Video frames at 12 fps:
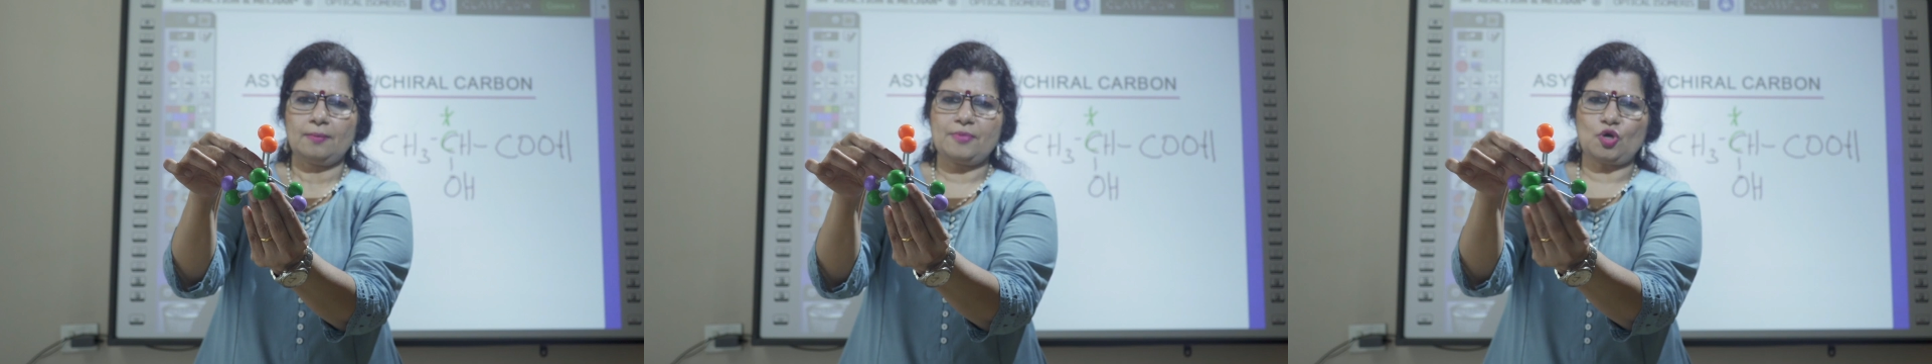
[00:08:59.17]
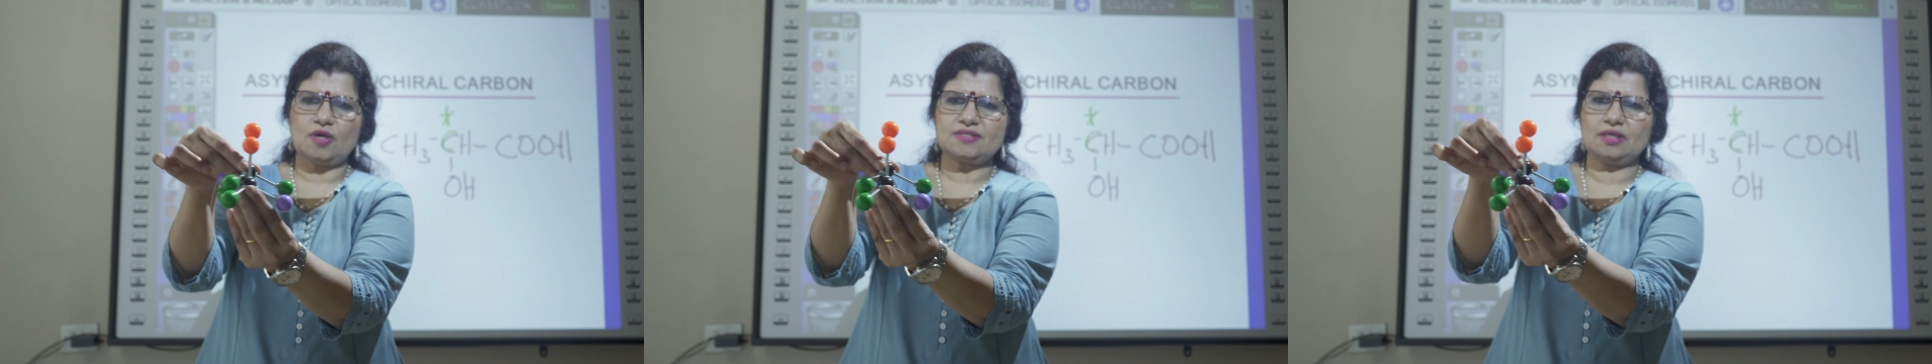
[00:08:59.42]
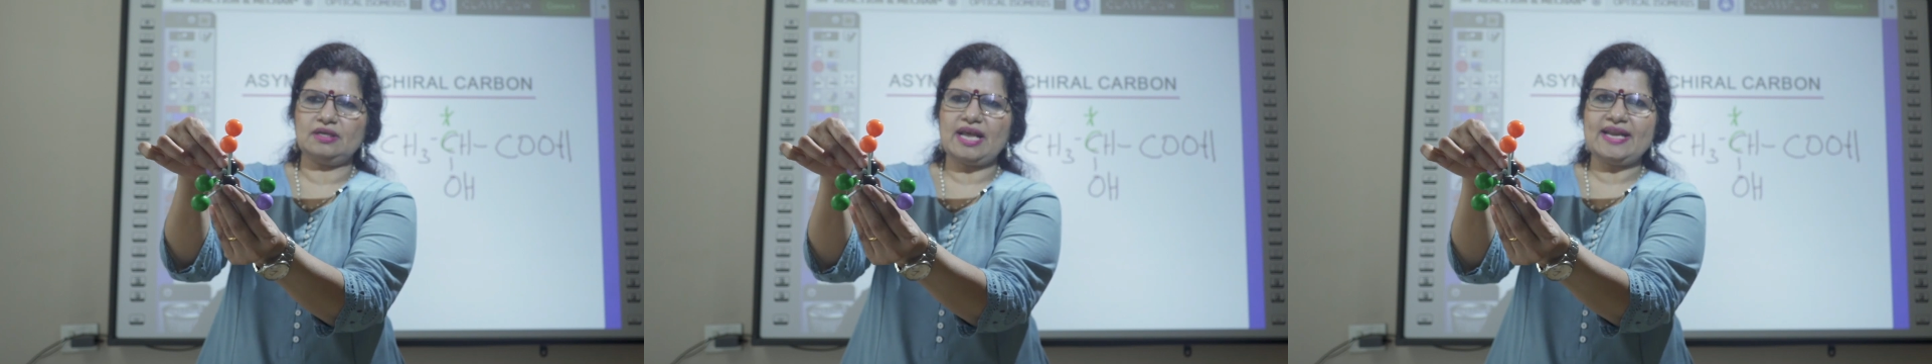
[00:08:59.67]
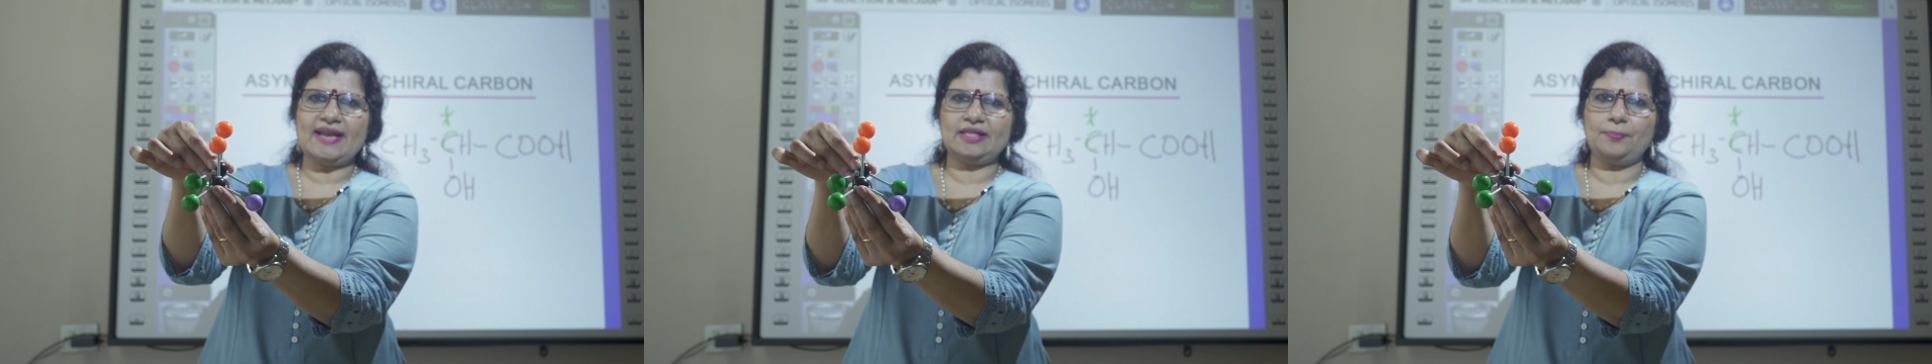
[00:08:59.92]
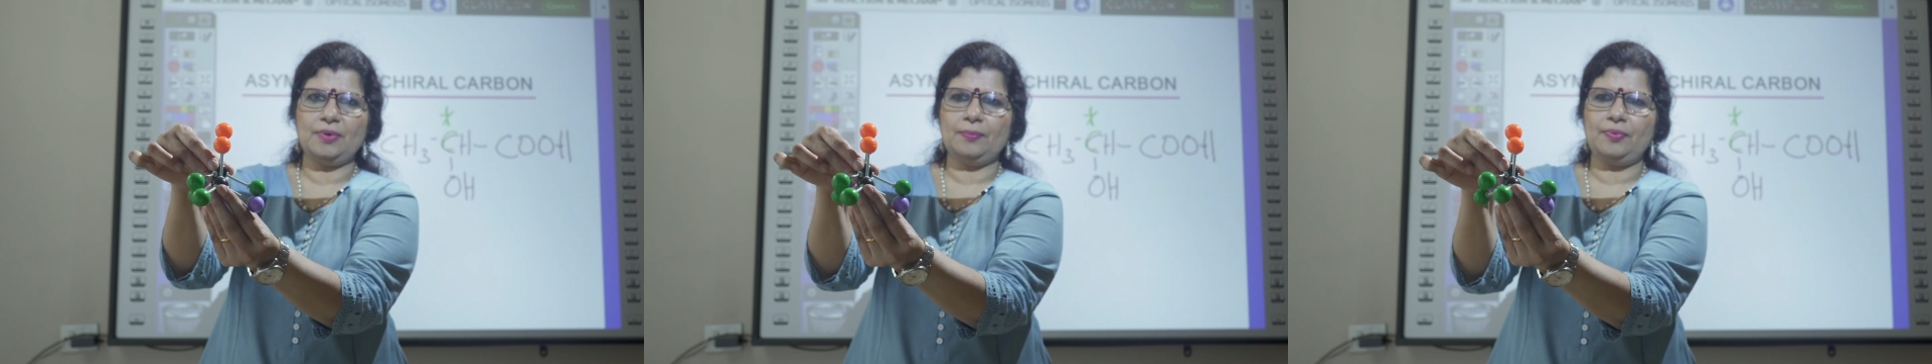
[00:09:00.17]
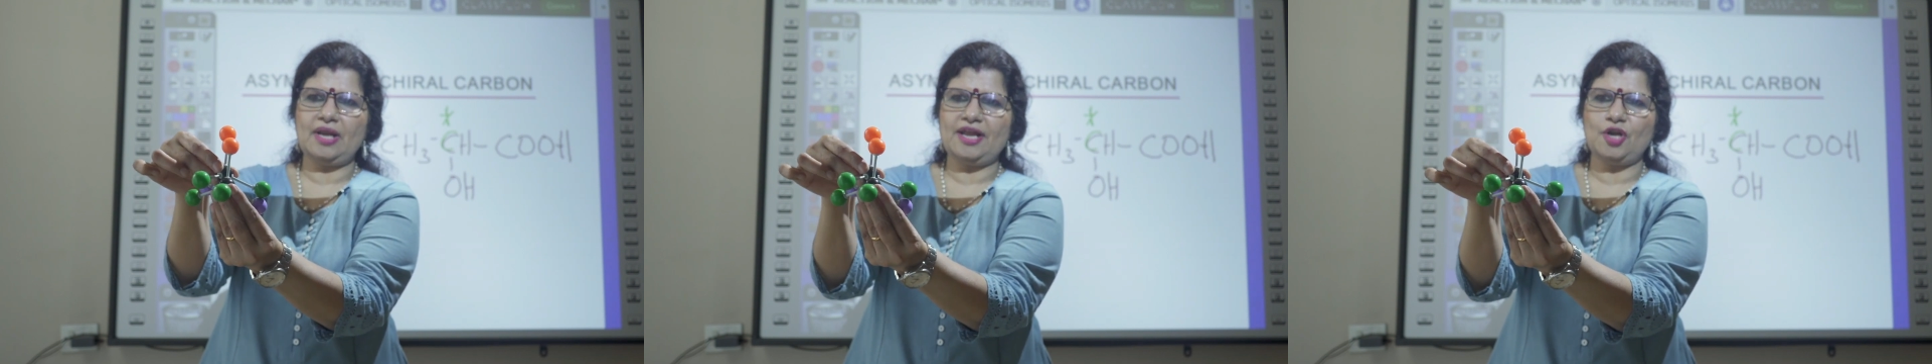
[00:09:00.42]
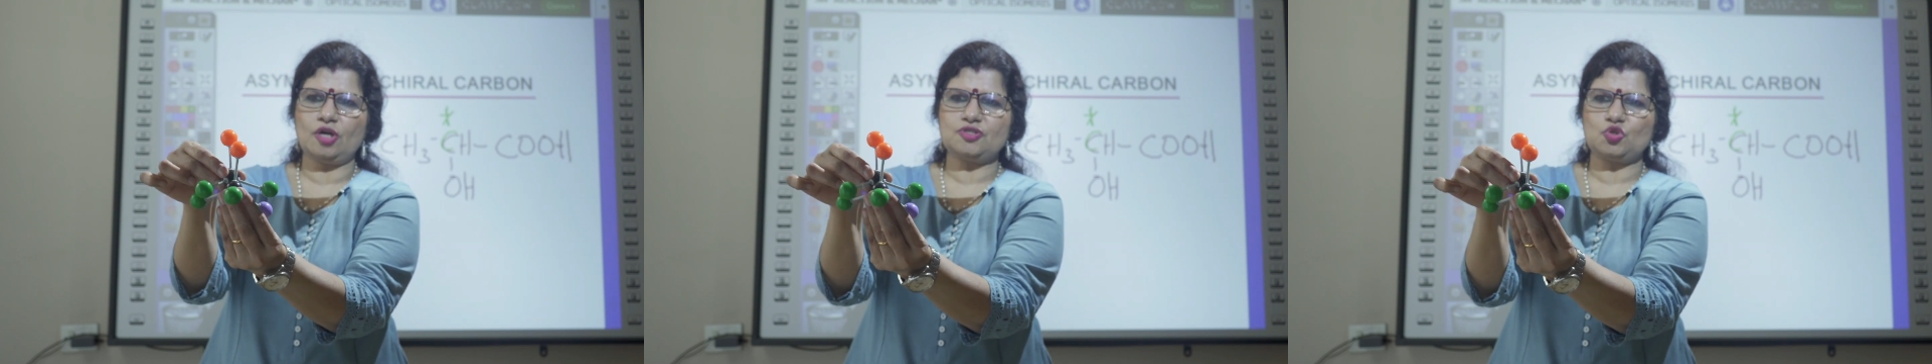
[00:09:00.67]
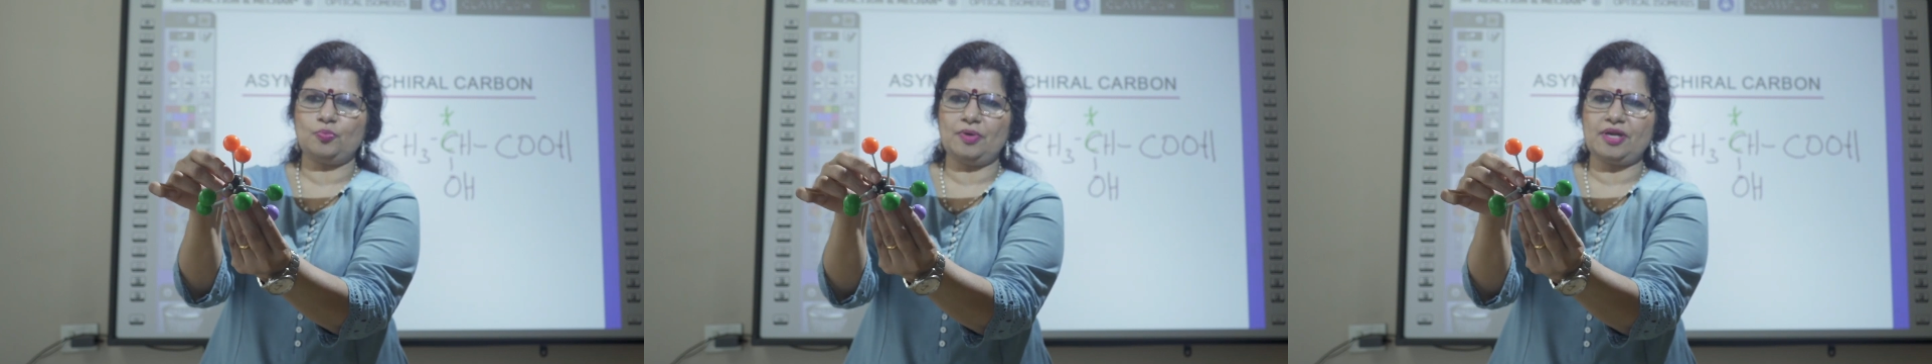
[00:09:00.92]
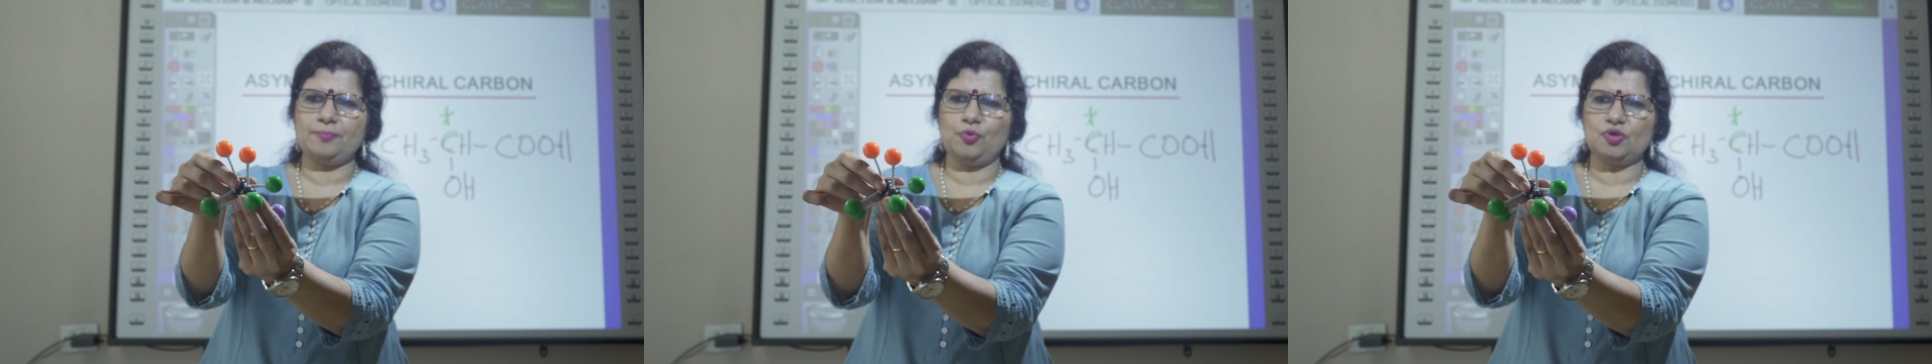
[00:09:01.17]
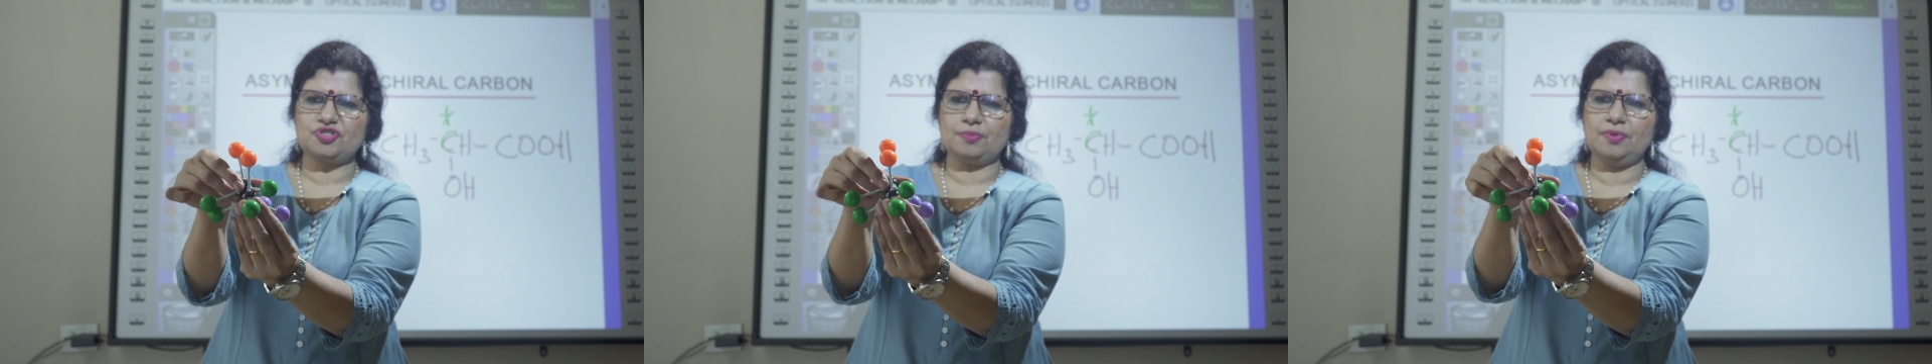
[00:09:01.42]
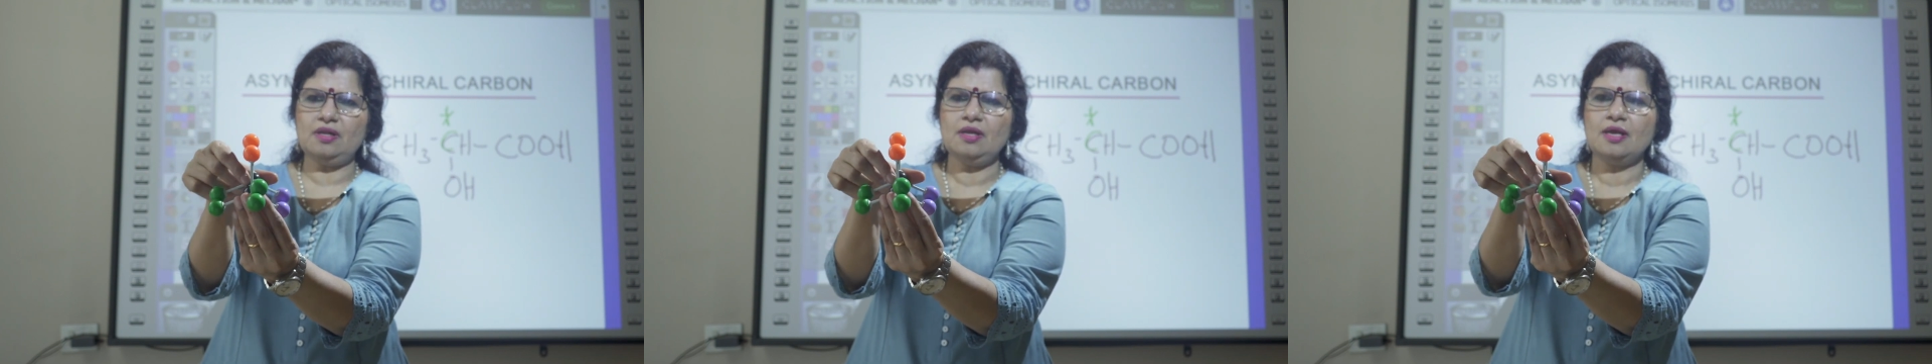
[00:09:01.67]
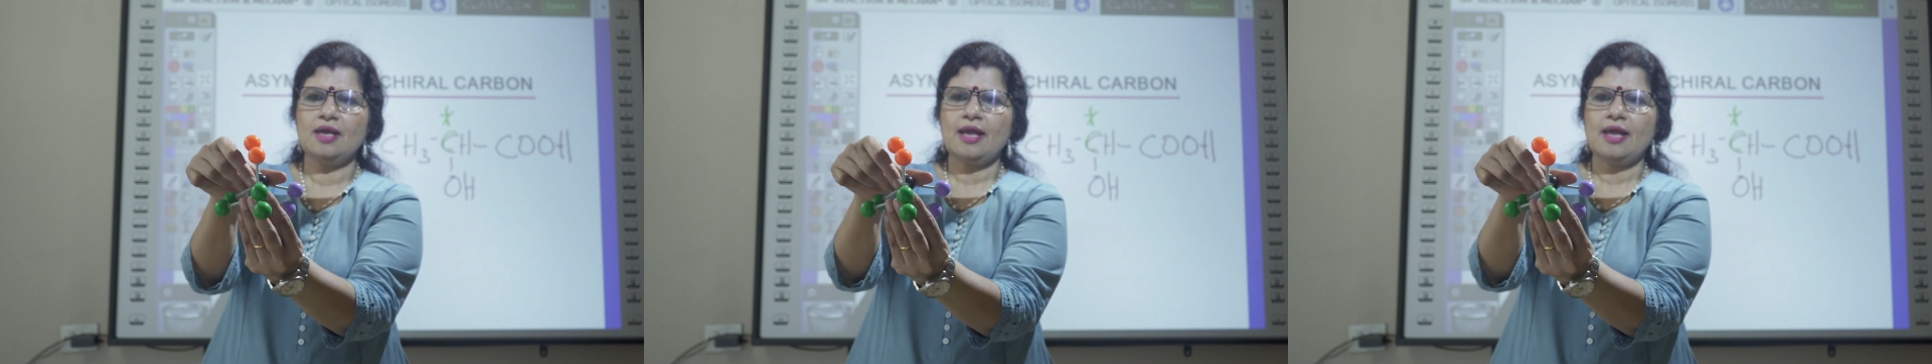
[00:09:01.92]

because the green and the purple are not superimposable.